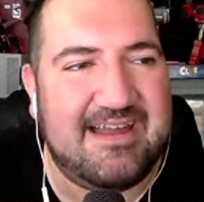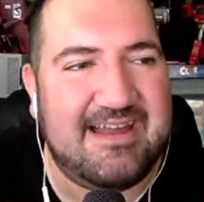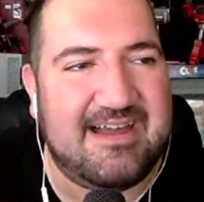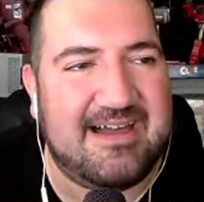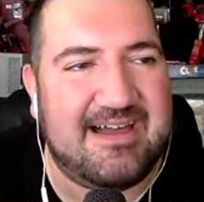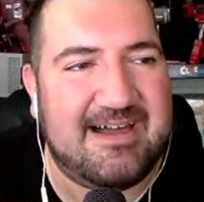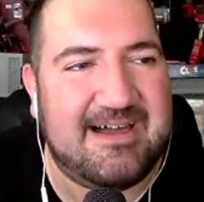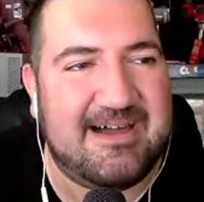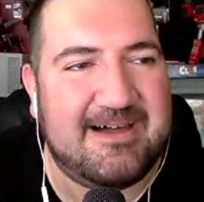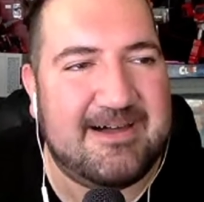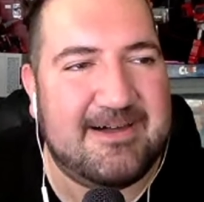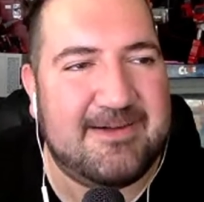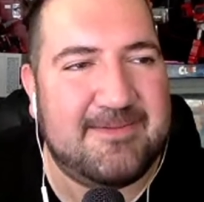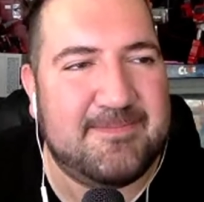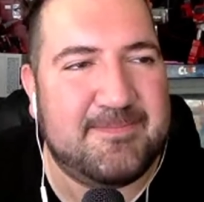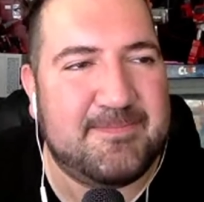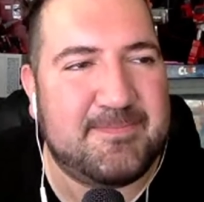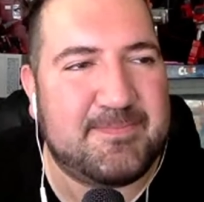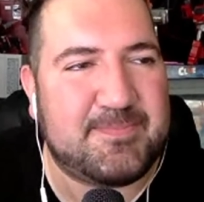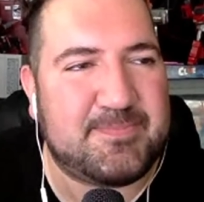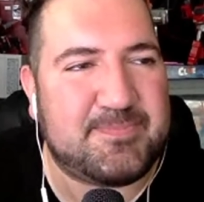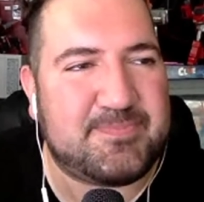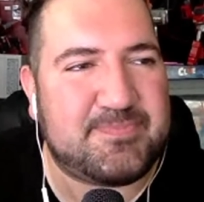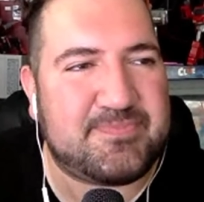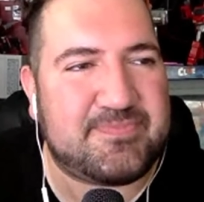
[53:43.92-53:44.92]

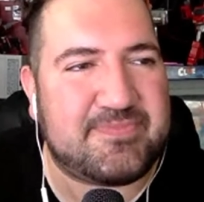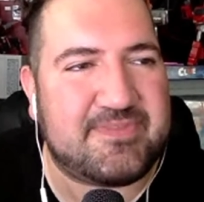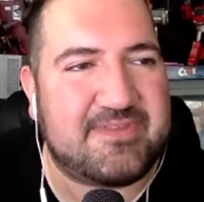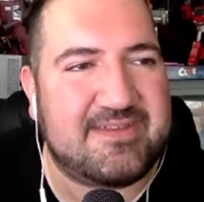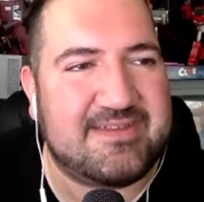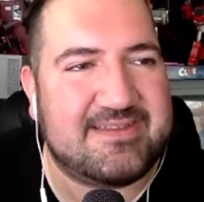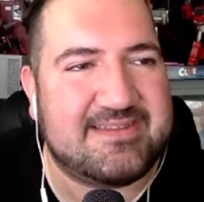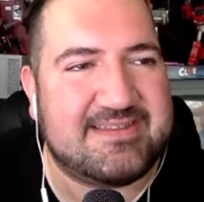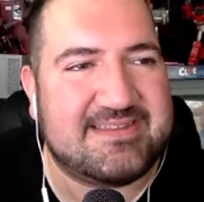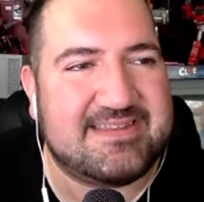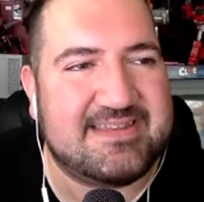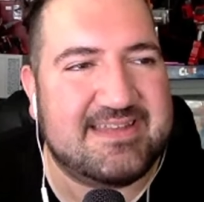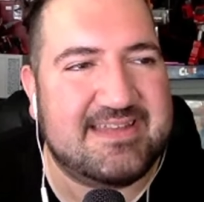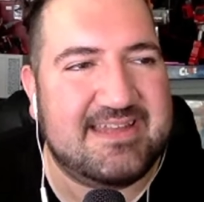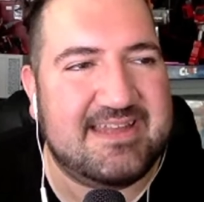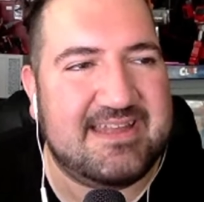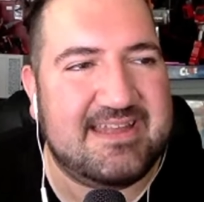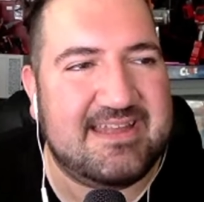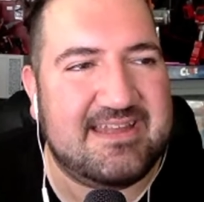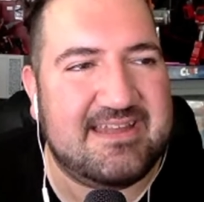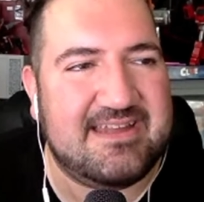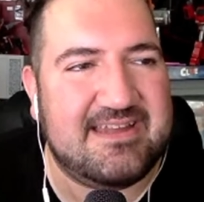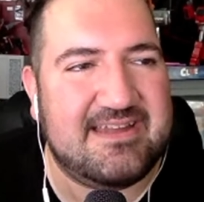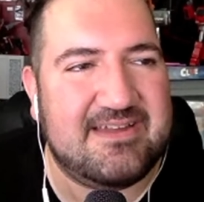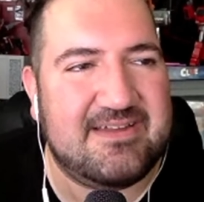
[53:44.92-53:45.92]
Let's see.
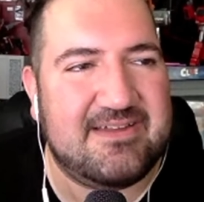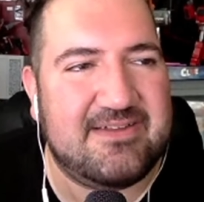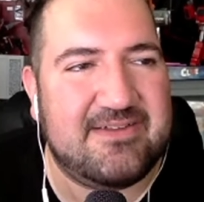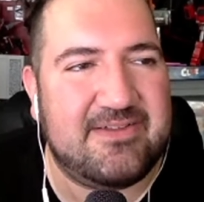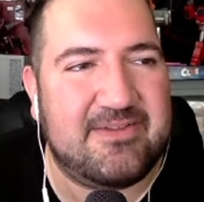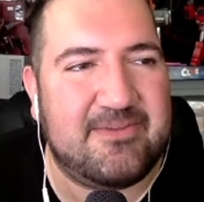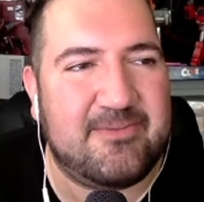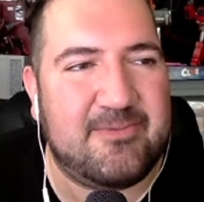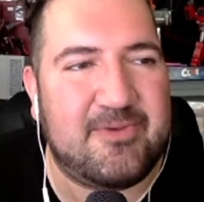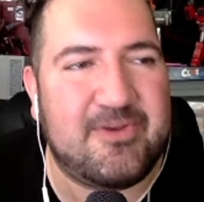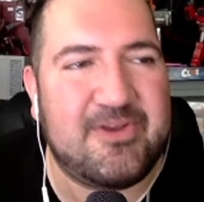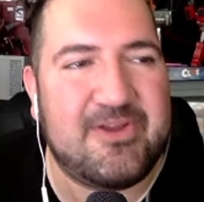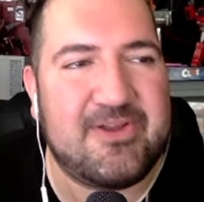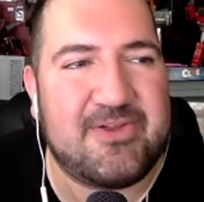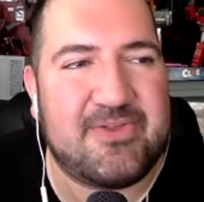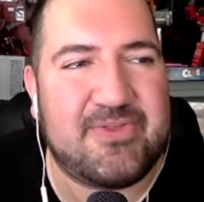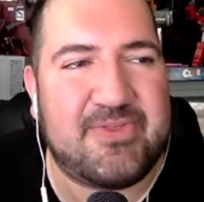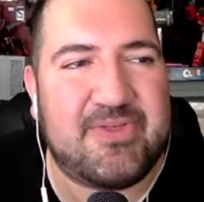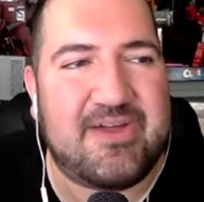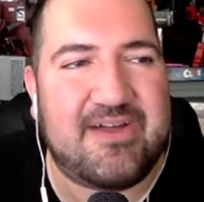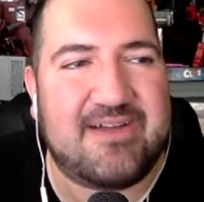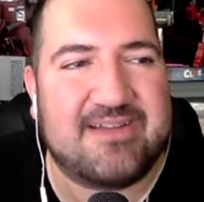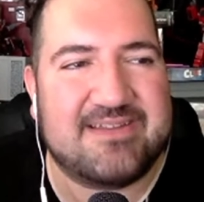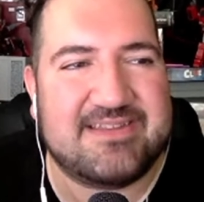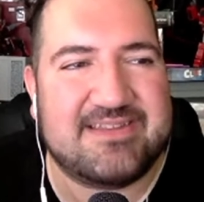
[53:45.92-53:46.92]
What are your
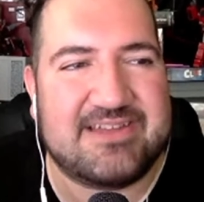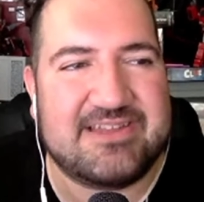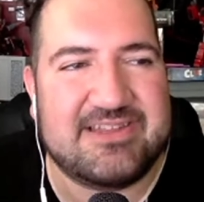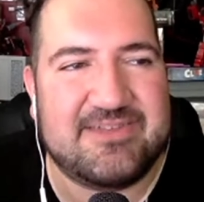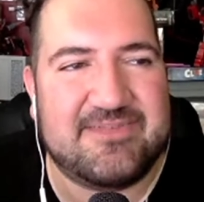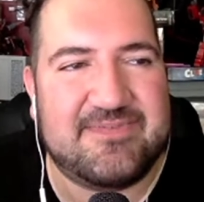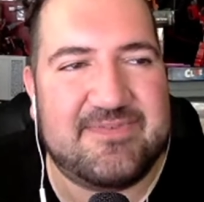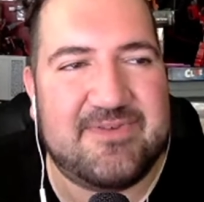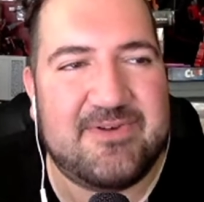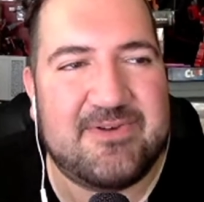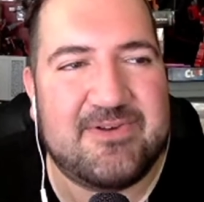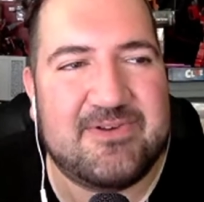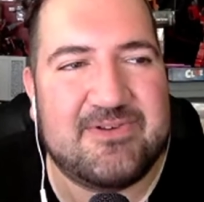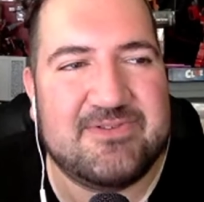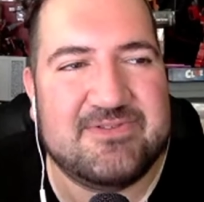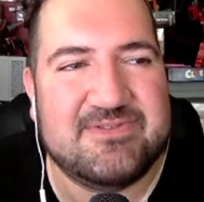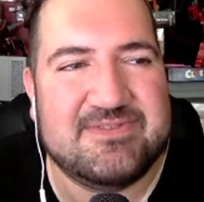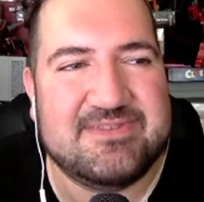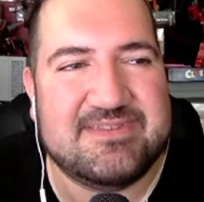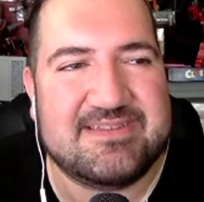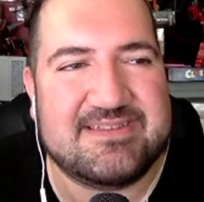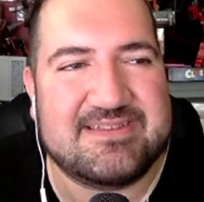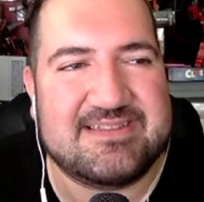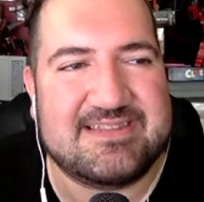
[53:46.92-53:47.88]
thoughts on the photos